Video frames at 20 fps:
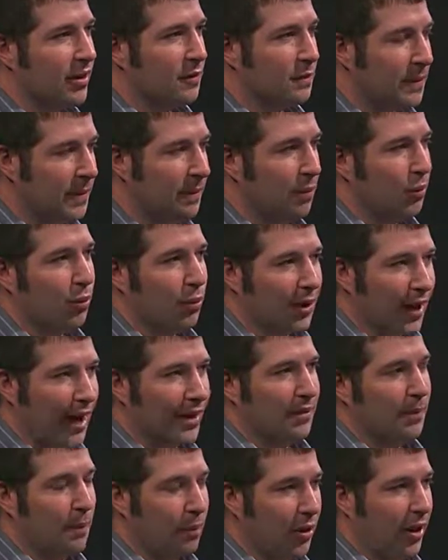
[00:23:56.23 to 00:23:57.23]
is people yeah.
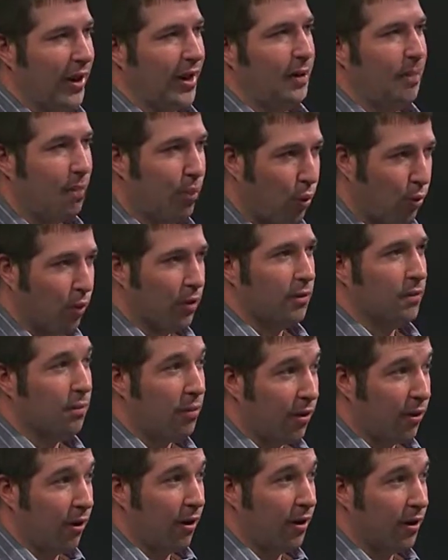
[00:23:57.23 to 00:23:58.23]
got to play an important
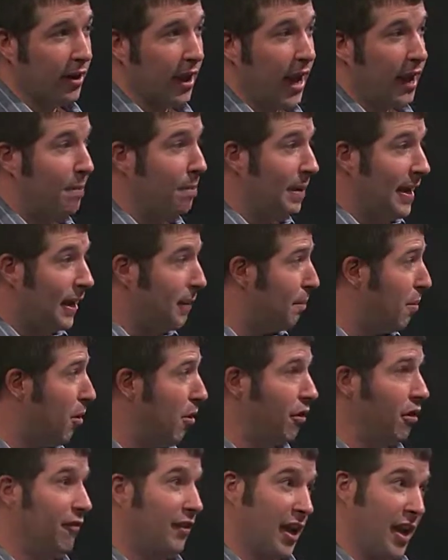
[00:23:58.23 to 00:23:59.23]
part and be a
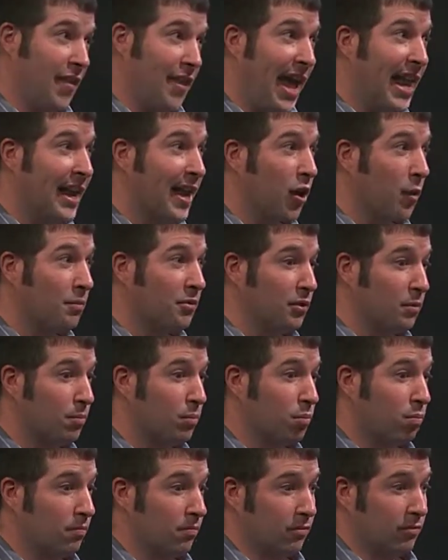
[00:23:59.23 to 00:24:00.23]
part of it, and that helps them